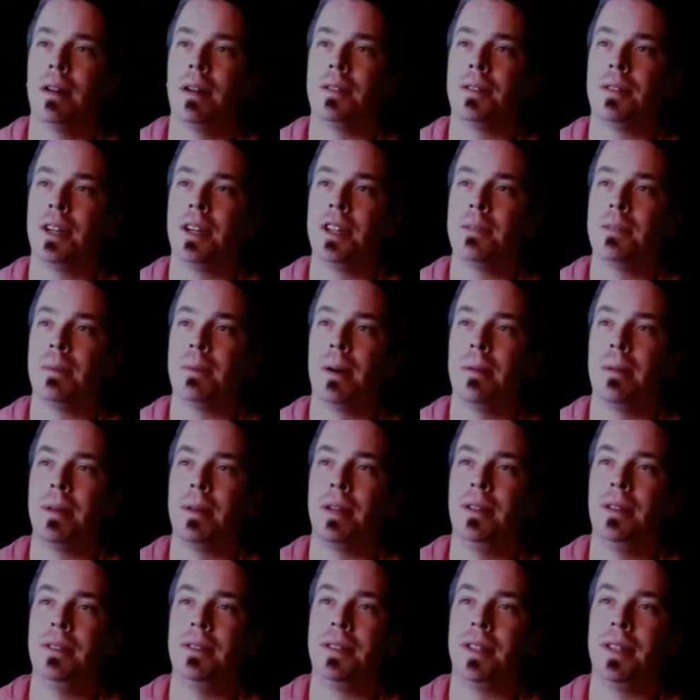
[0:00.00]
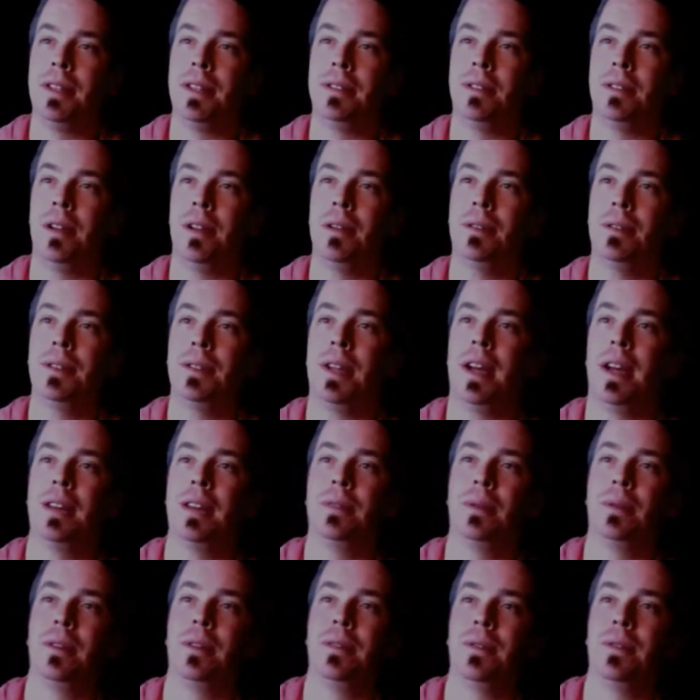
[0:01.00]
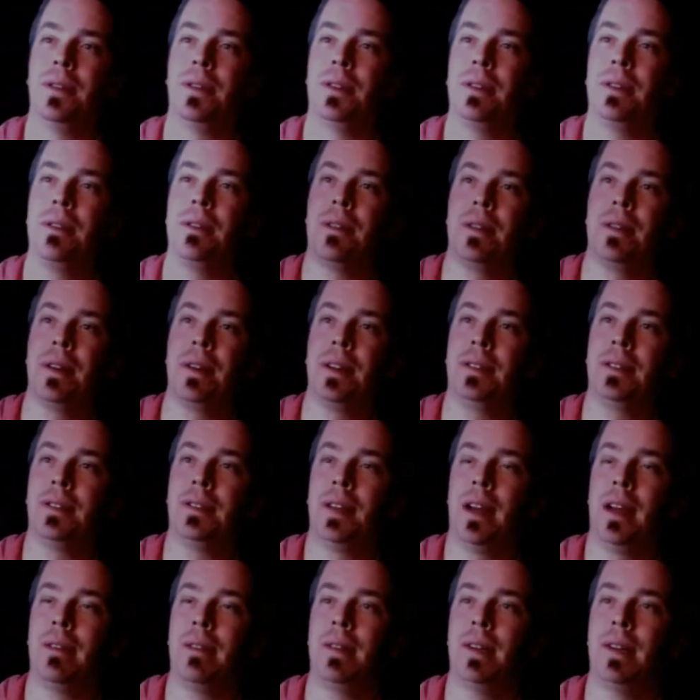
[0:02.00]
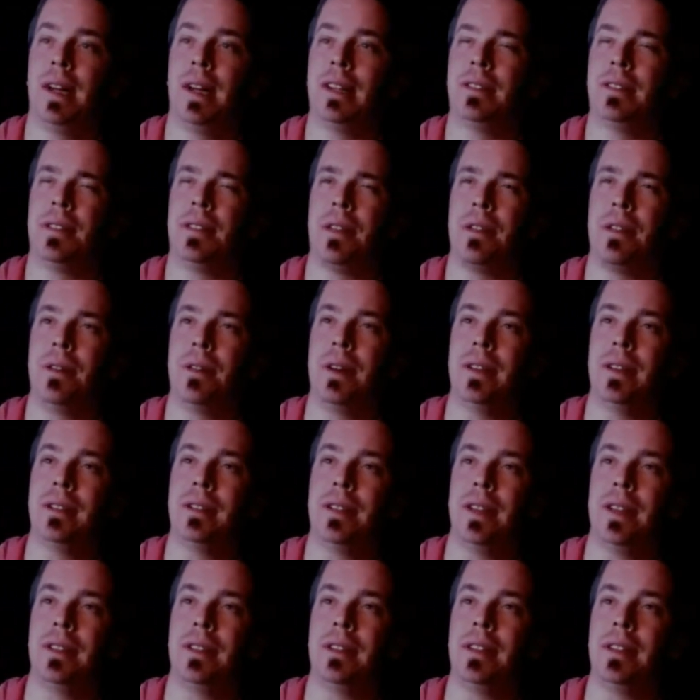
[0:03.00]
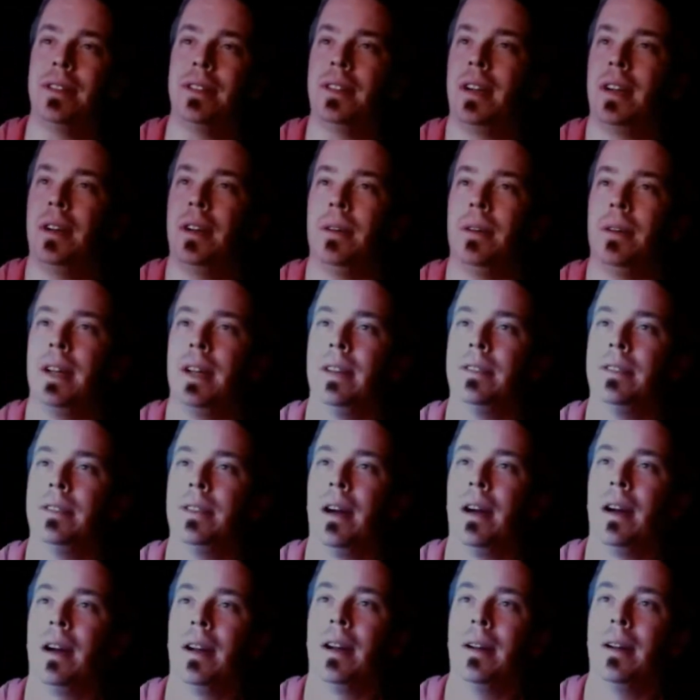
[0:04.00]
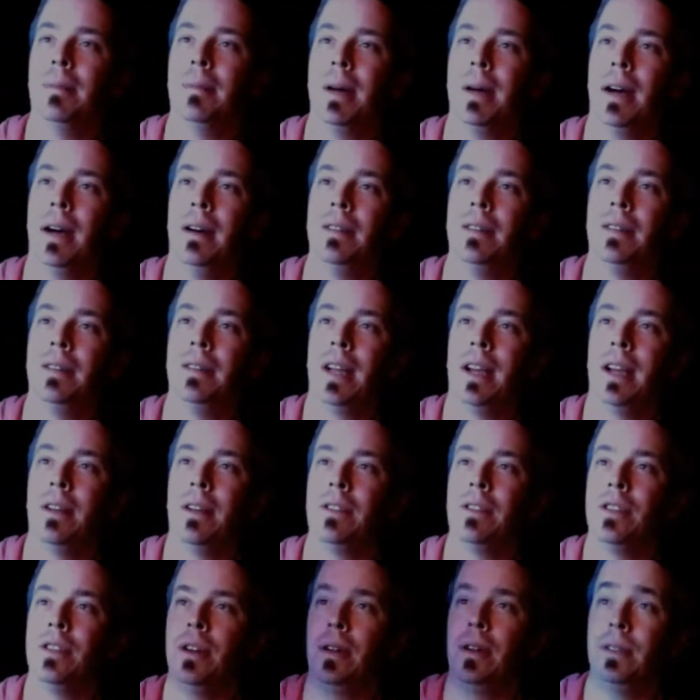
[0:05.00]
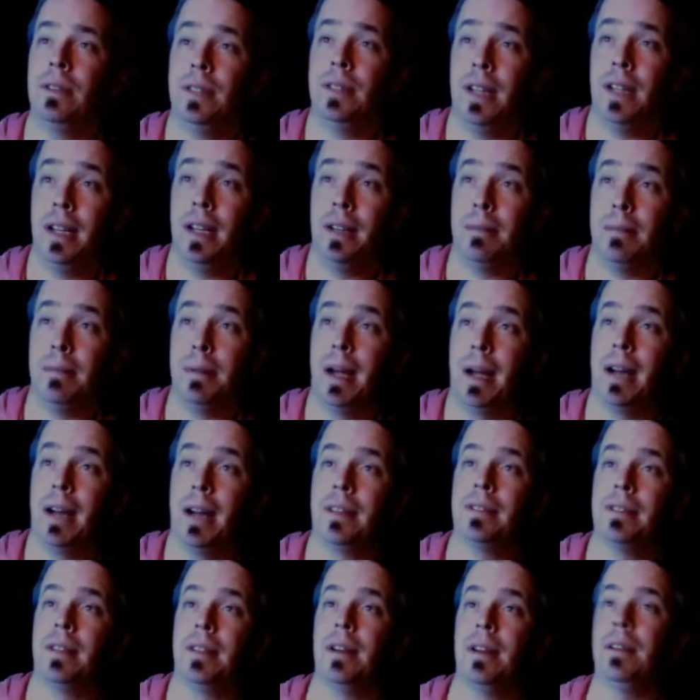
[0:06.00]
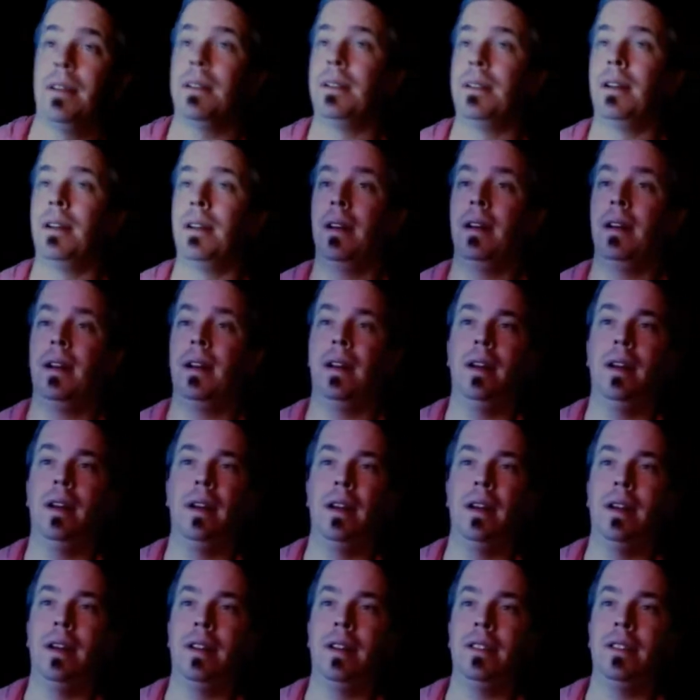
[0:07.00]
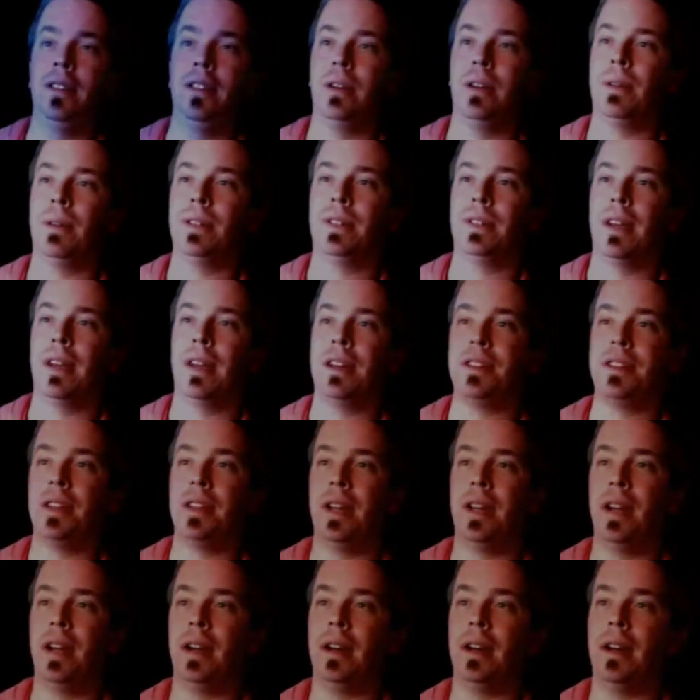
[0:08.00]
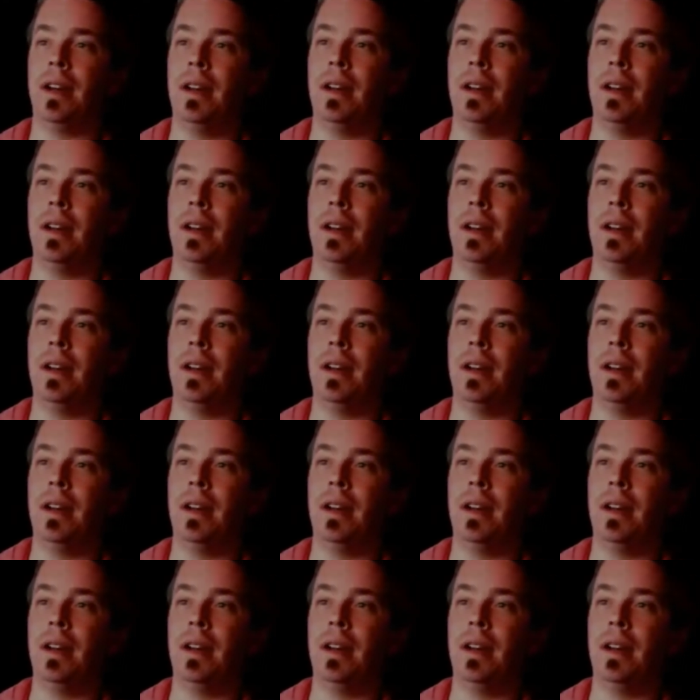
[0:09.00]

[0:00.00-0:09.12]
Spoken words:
Ranch Barbecue says Lowe's has one for $237. That's the 36-inch. I know what he's talking about. Tango Joe's getting a Blackstone. Joe, what size are you getting?